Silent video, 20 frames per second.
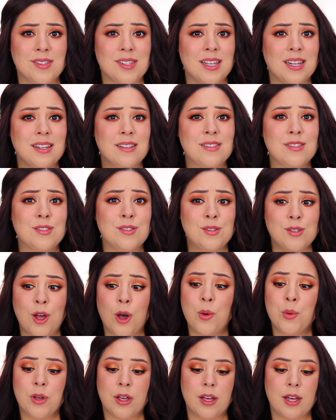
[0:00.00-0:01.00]
It is
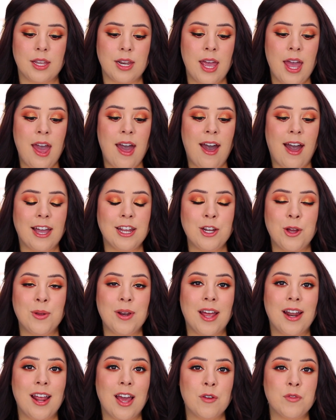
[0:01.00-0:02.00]
so good. I know
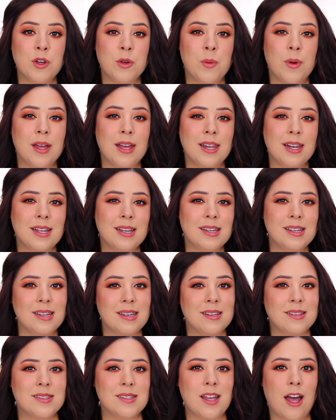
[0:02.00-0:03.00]
not everyone
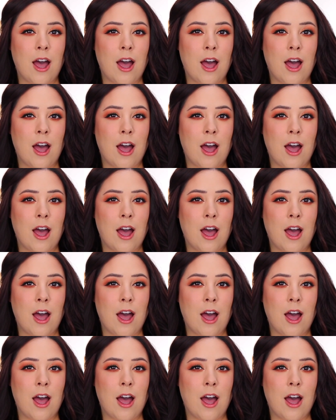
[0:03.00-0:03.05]
is